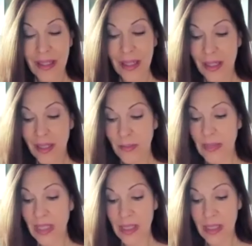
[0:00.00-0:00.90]
Um,
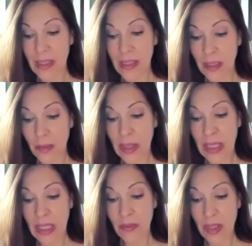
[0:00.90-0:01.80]
it is the
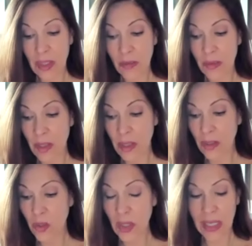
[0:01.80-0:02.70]
beginning of the year of the
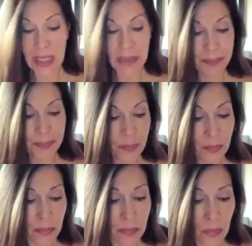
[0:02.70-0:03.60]
dragon.
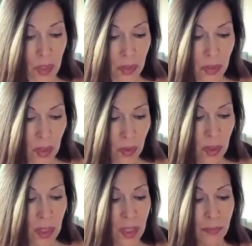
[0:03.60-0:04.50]
So
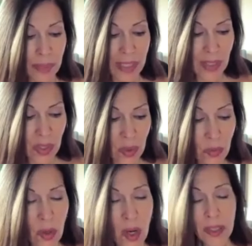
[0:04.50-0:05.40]
be
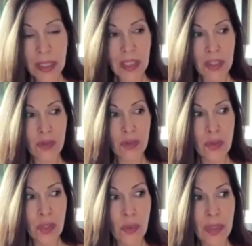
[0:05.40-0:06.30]
strong in your
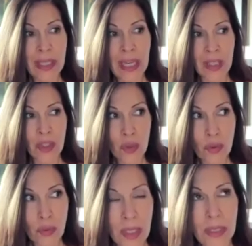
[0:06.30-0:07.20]
knowing and
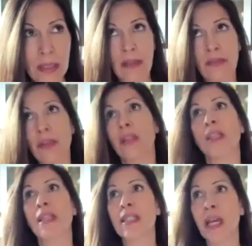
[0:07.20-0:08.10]
trust everything
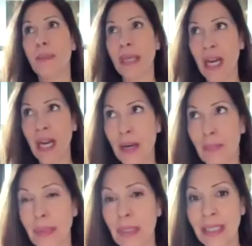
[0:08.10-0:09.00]
that's coming up